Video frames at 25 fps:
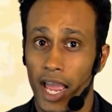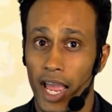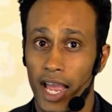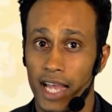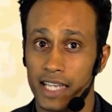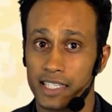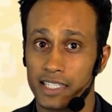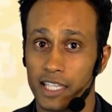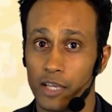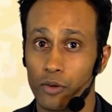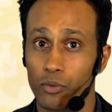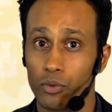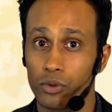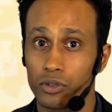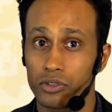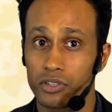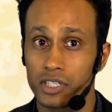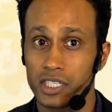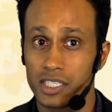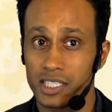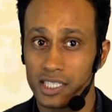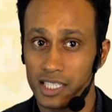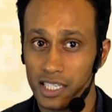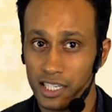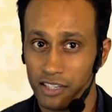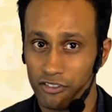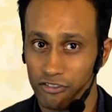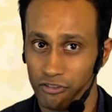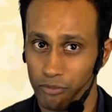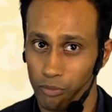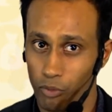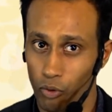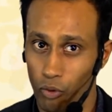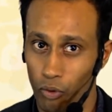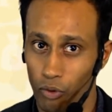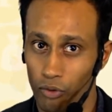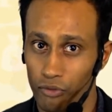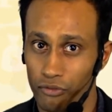as they will receive
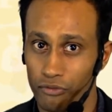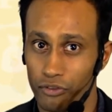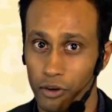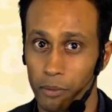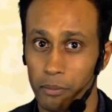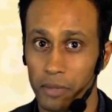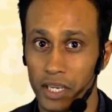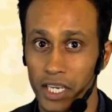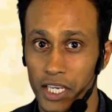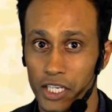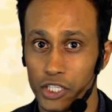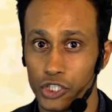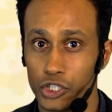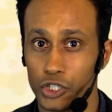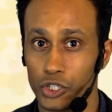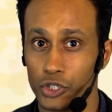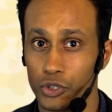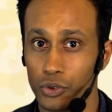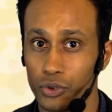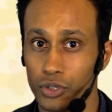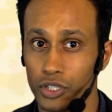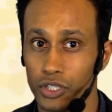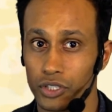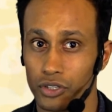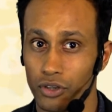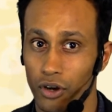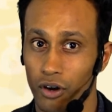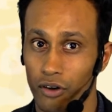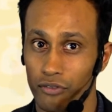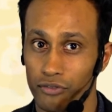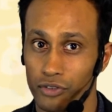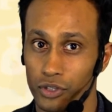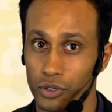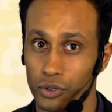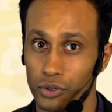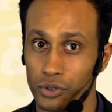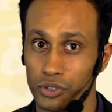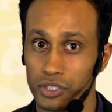more from each unit
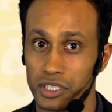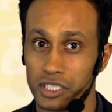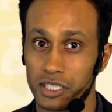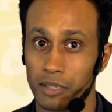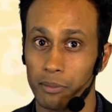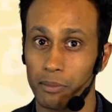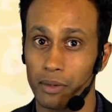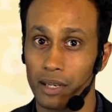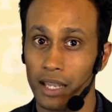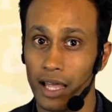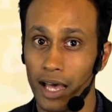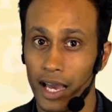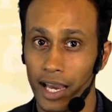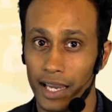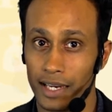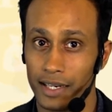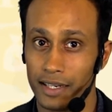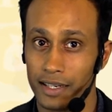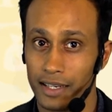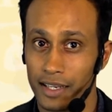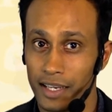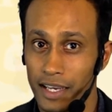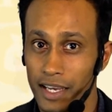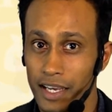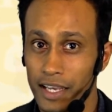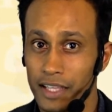of the goods supplied.